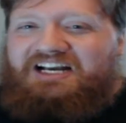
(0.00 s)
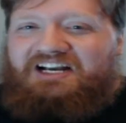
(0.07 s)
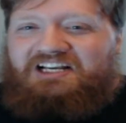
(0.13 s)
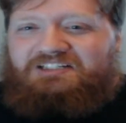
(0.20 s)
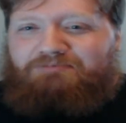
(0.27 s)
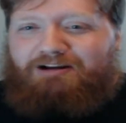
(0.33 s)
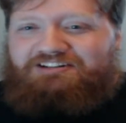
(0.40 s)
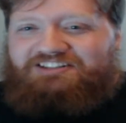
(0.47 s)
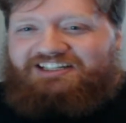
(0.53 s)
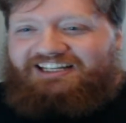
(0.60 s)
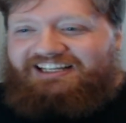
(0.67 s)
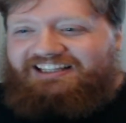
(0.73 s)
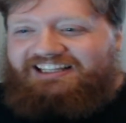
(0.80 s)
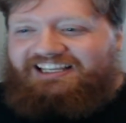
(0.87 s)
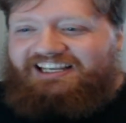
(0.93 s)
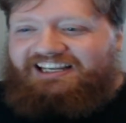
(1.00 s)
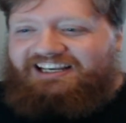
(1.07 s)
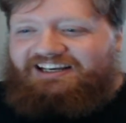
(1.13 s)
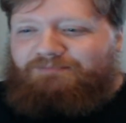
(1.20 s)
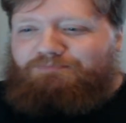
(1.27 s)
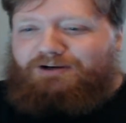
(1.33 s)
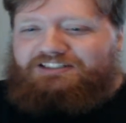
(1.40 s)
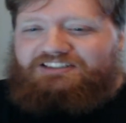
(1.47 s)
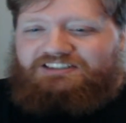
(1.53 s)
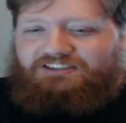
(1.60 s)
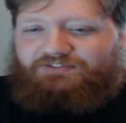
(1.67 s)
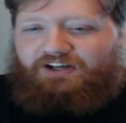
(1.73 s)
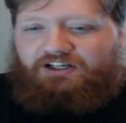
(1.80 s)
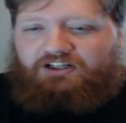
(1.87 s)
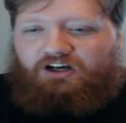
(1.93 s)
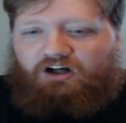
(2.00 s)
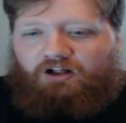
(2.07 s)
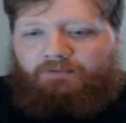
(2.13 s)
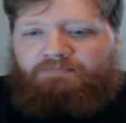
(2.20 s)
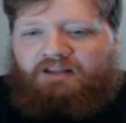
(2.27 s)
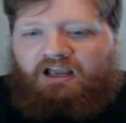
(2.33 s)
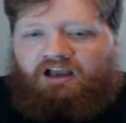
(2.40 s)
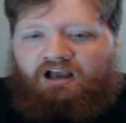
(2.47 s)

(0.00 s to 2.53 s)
especially in the presence of alcohol,